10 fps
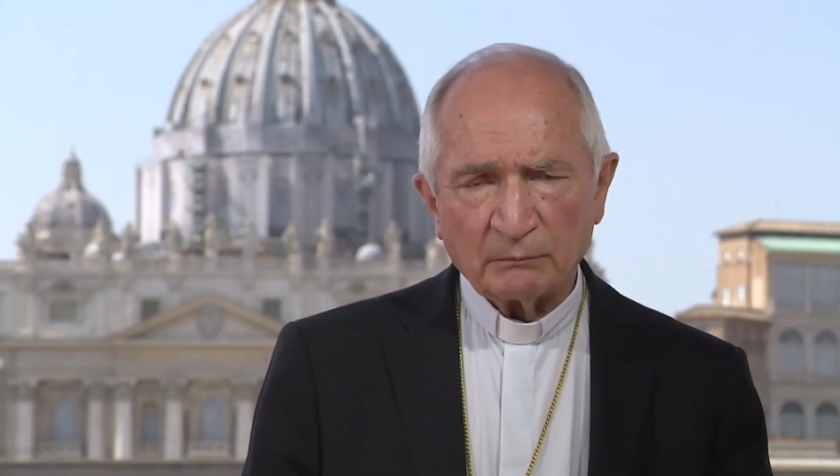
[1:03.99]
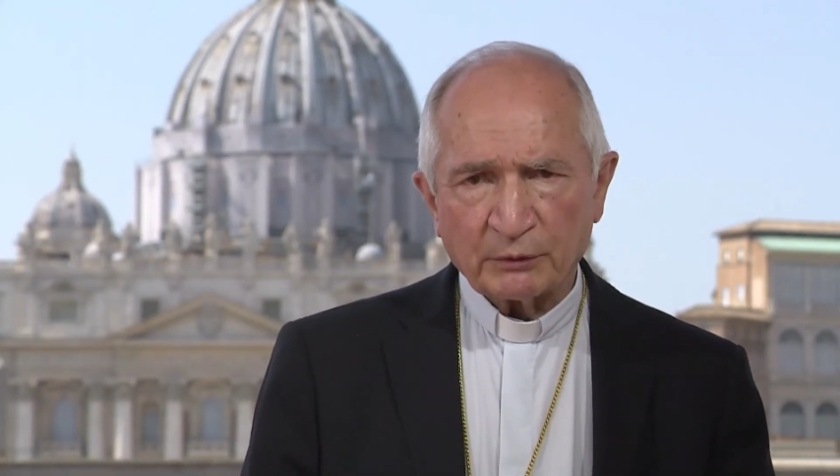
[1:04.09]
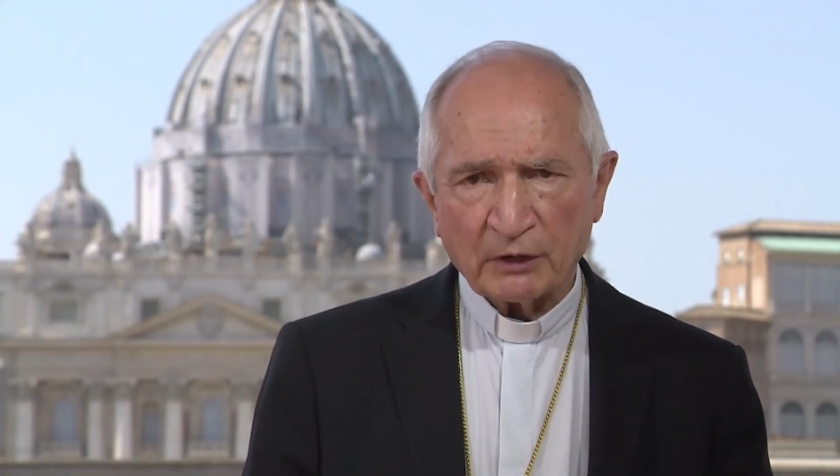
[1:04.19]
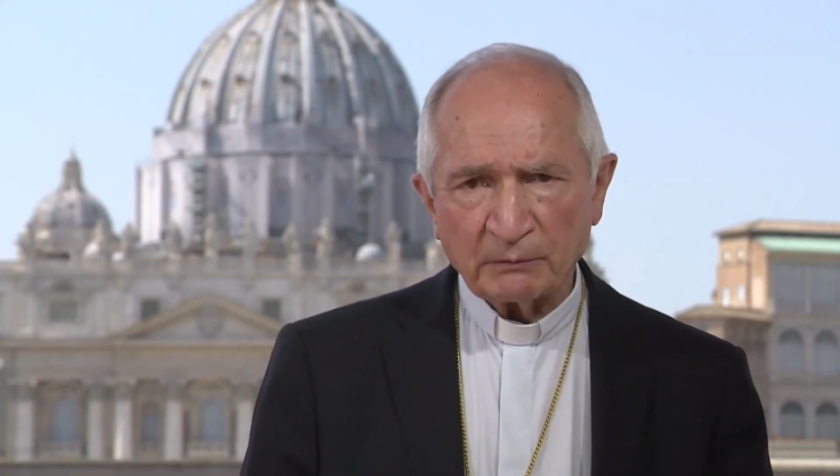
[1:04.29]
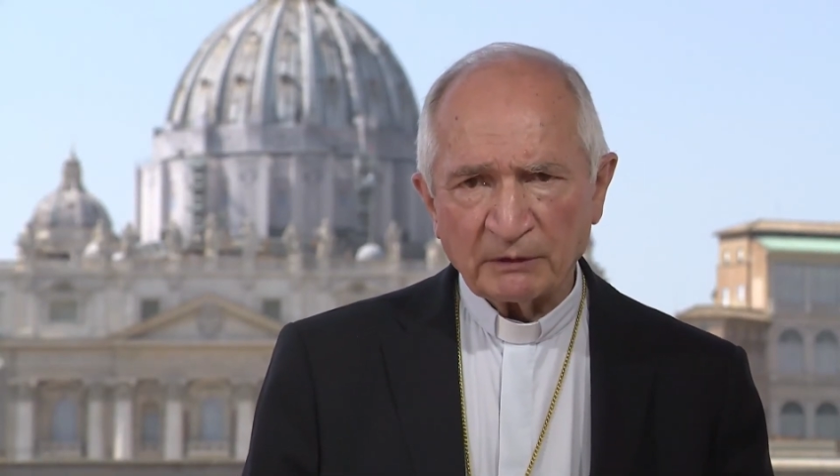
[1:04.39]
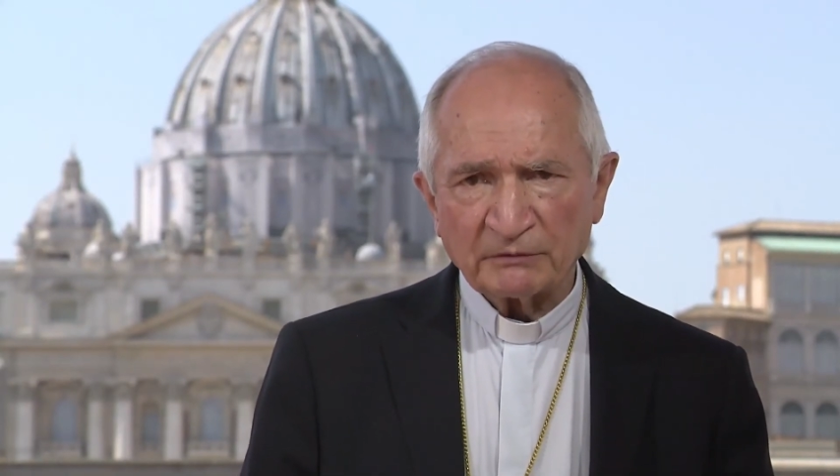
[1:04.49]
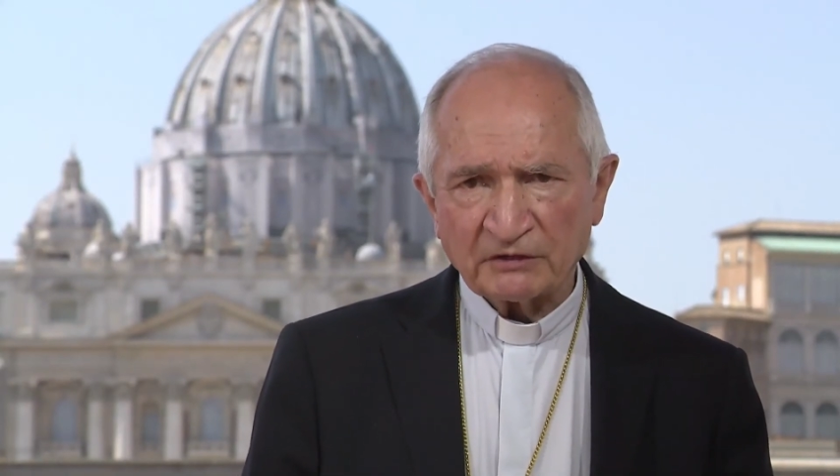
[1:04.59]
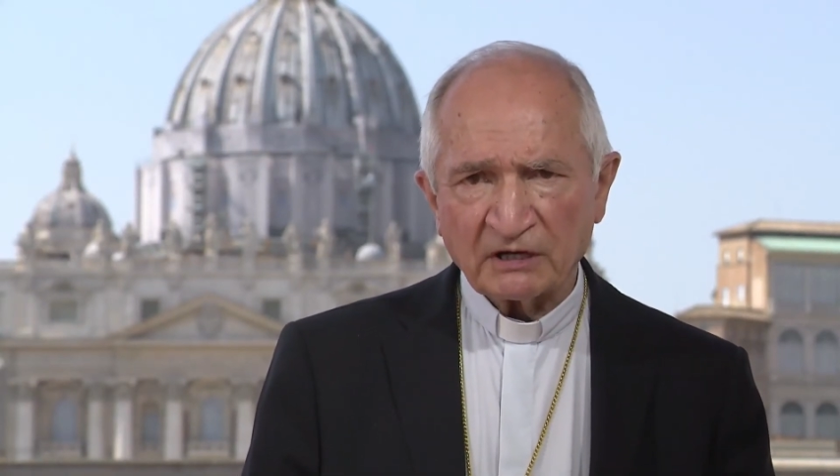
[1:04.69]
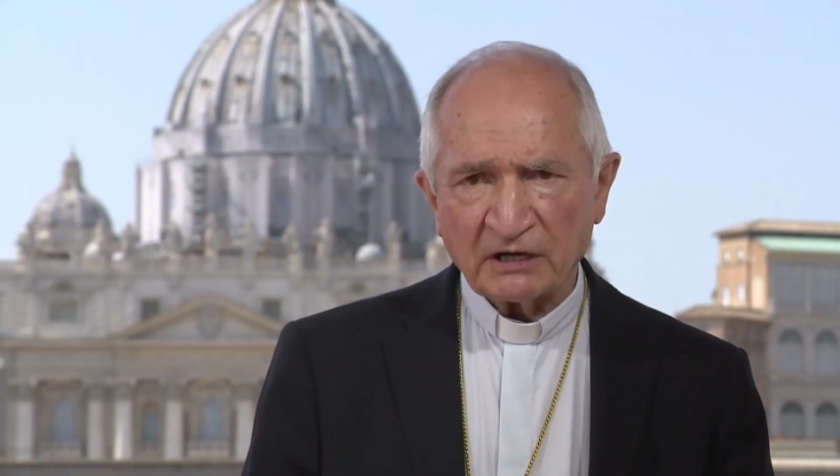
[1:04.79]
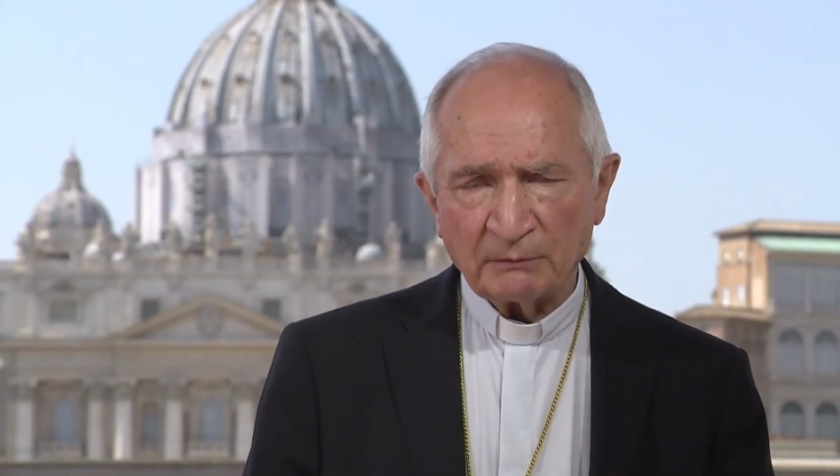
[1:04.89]

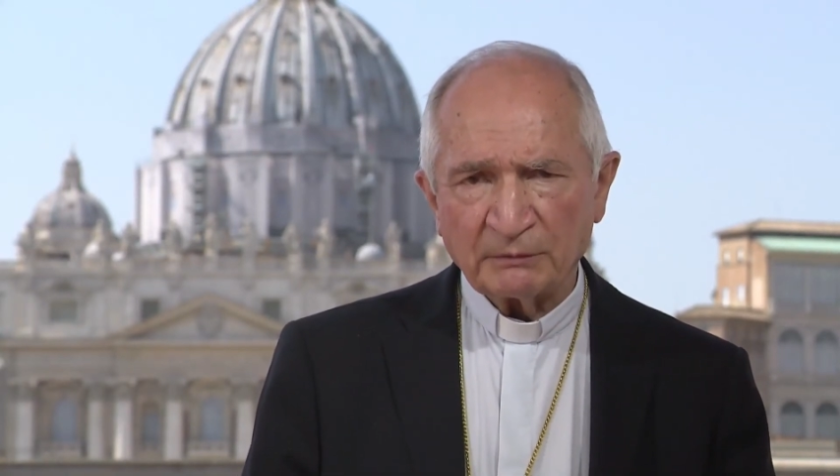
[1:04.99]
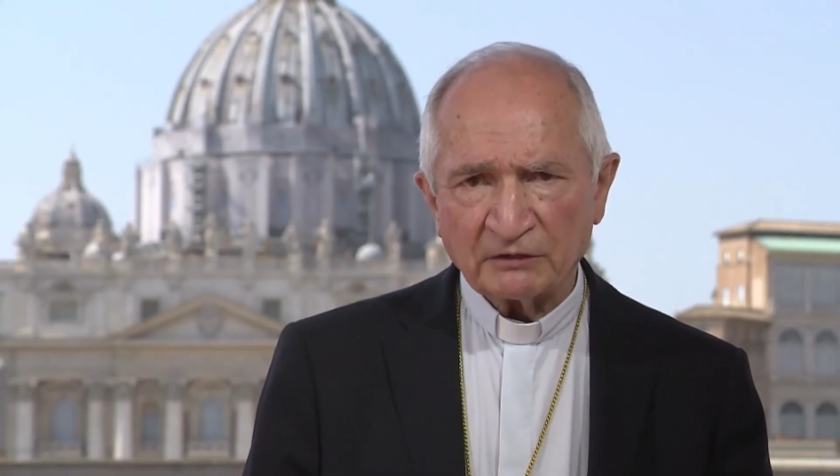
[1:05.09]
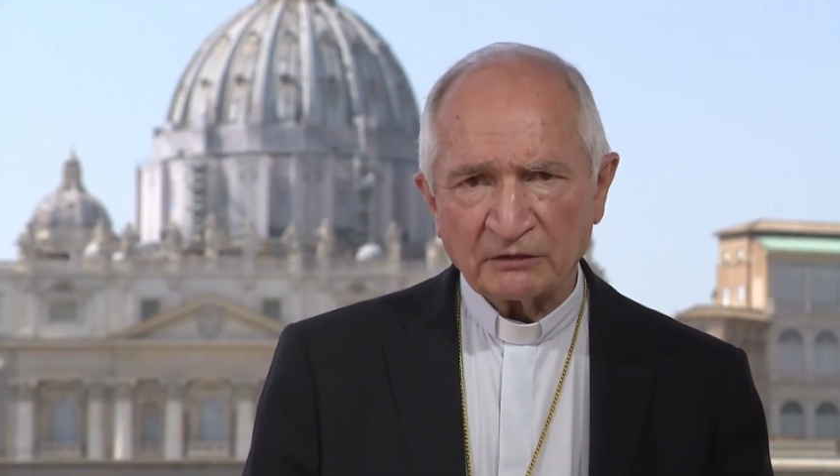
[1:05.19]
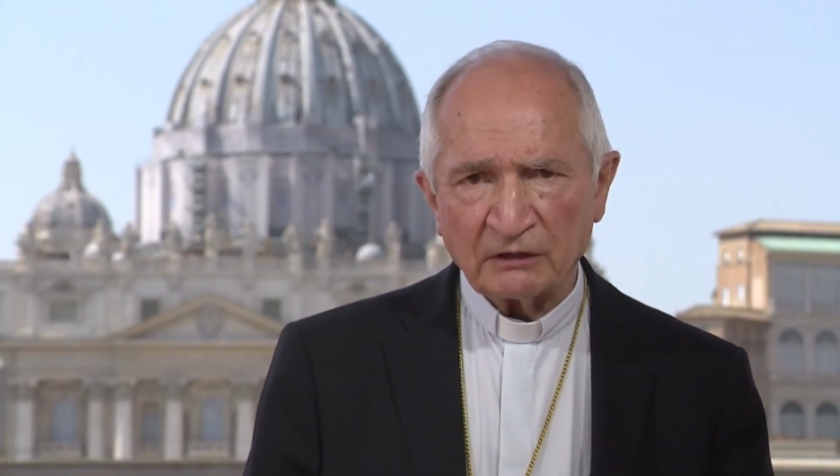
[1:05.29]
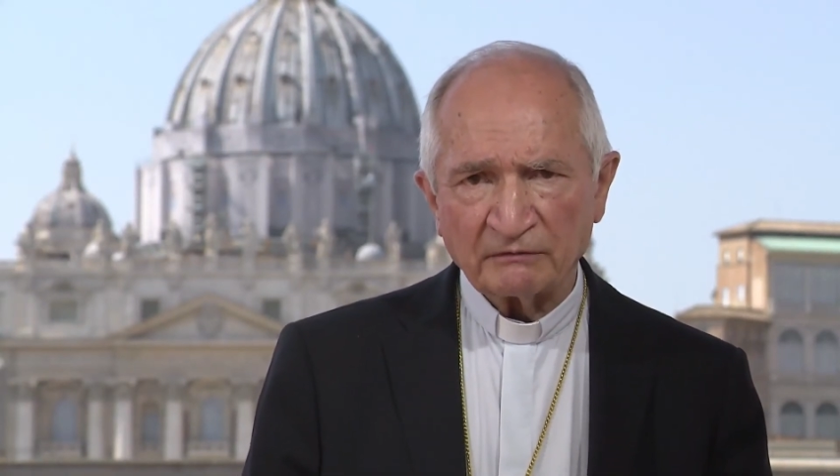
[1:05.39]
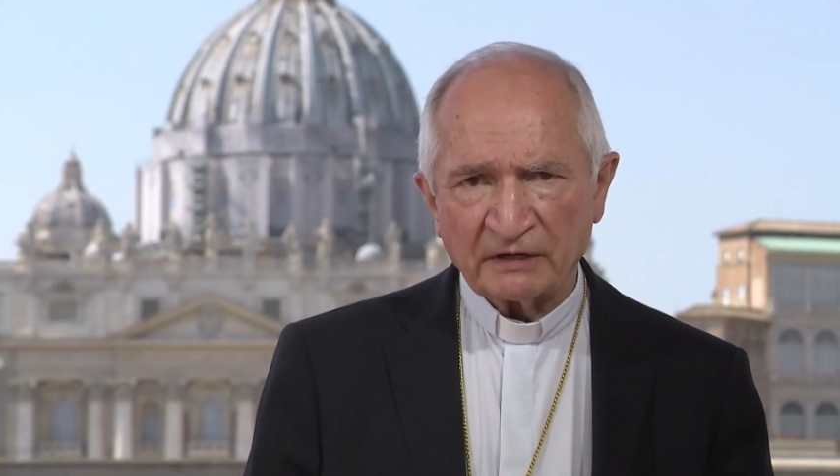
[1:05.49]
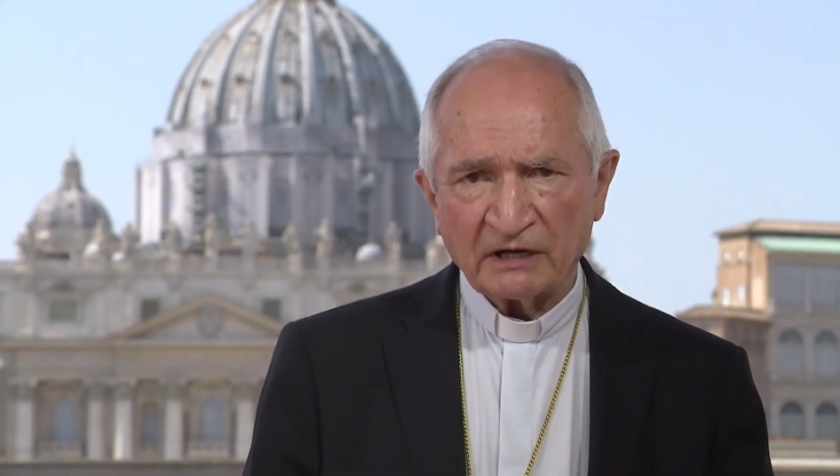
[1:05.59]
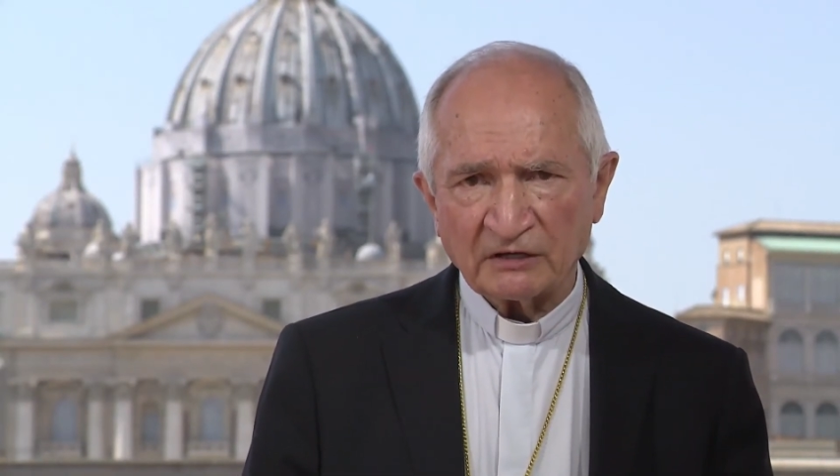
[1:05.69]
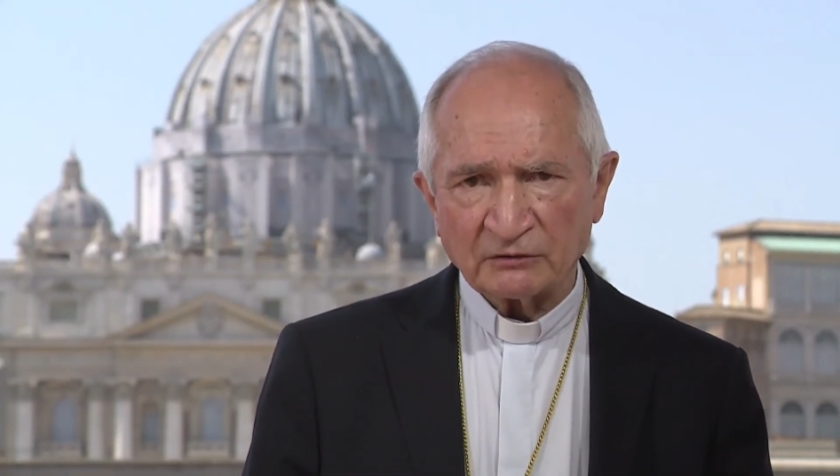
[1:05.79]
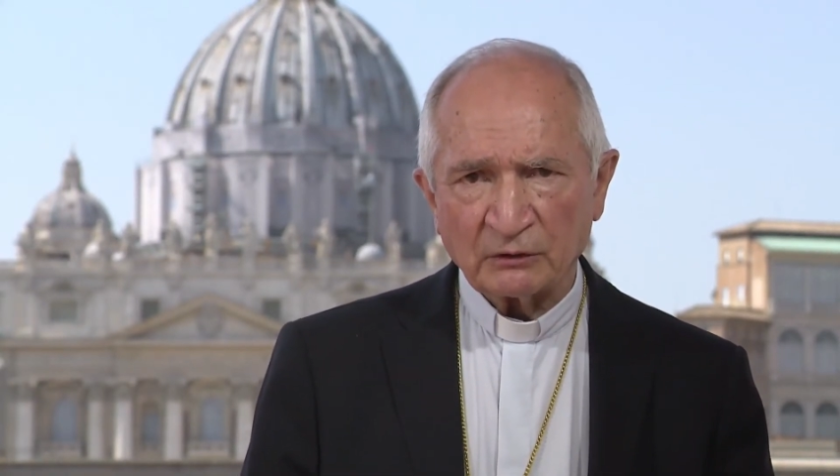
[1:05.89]
problems cannot be solved
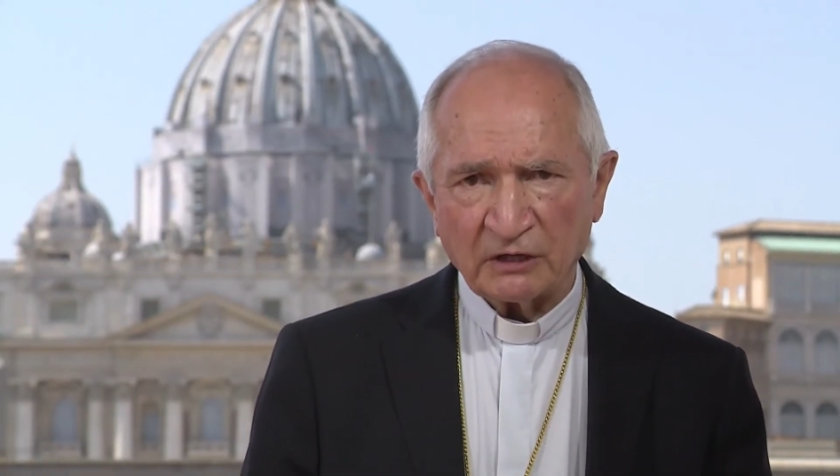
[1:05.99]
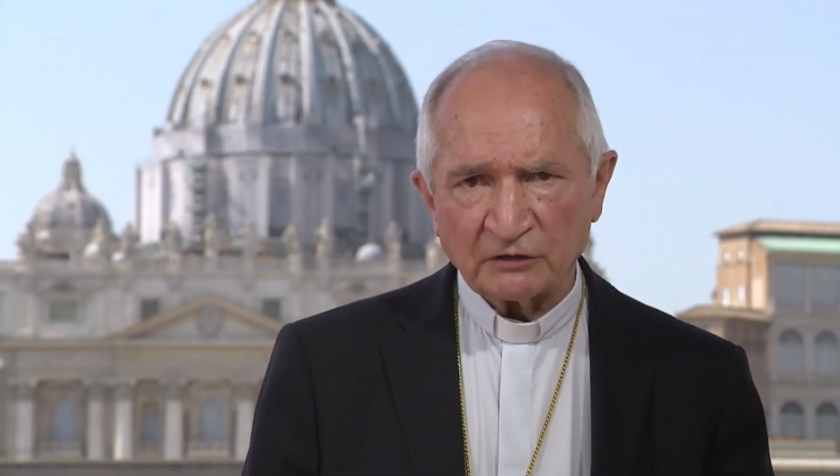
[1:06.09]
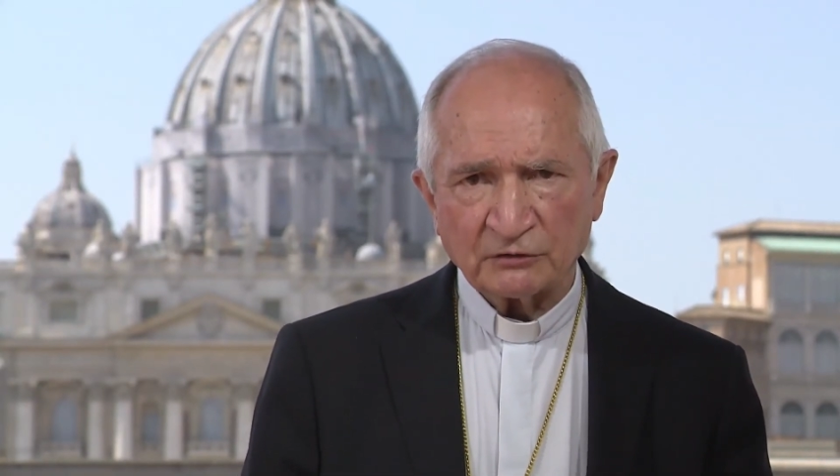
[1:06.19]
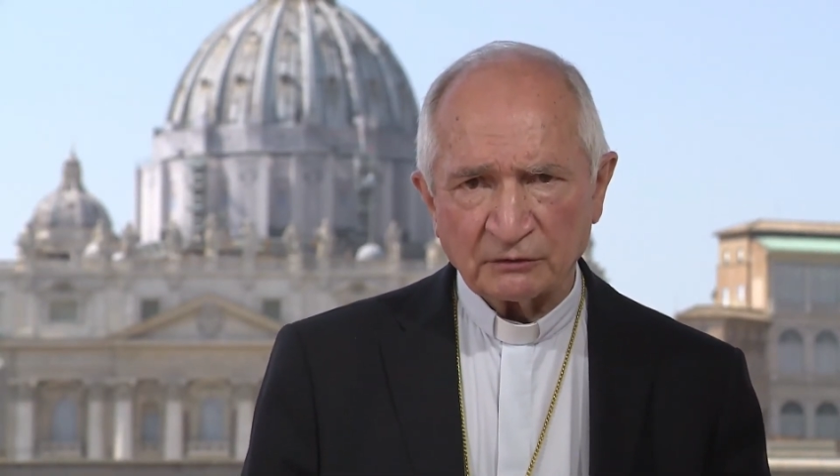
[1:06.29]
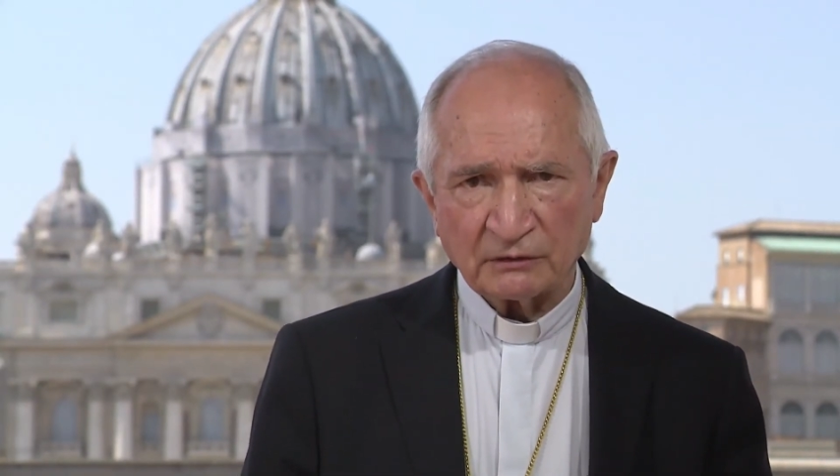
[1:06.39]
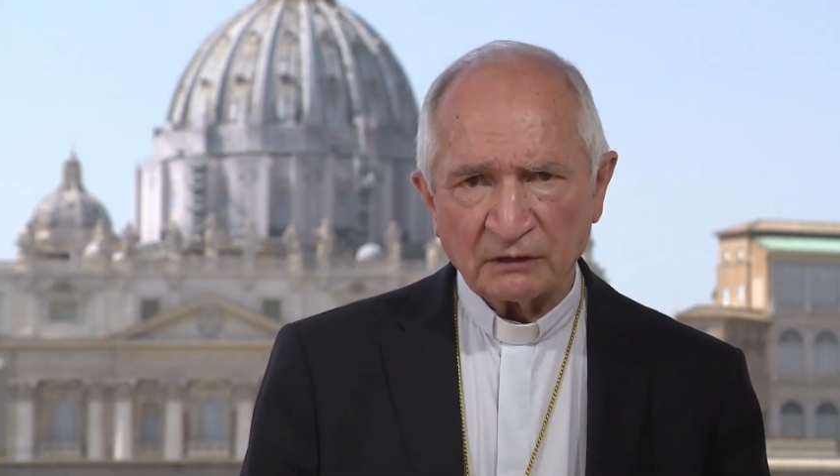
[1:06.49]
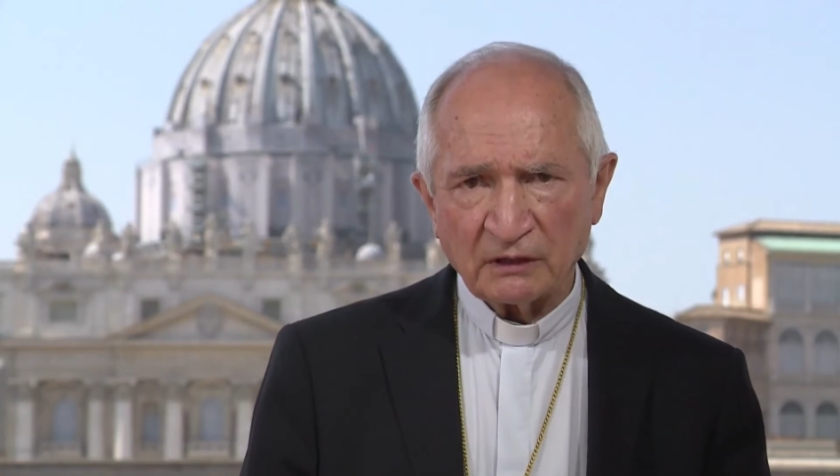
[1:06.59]
in isolation.